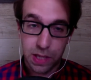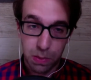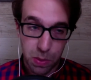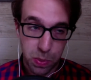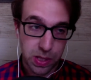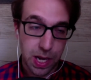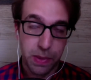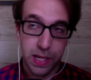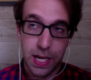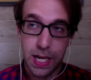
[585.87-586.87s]
come up with
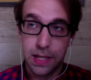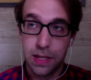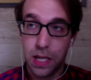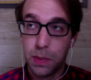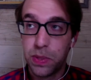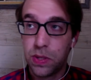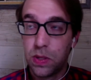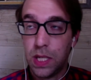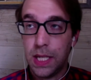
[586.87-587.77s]
comic concepts,